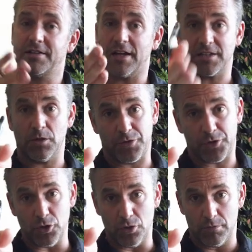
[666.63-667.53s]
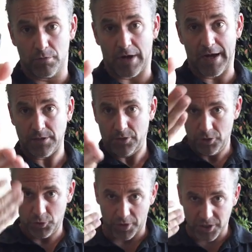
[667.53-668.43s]
discussing with you, right,
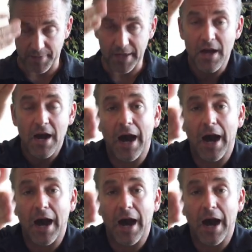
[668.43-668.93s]
who's watching me,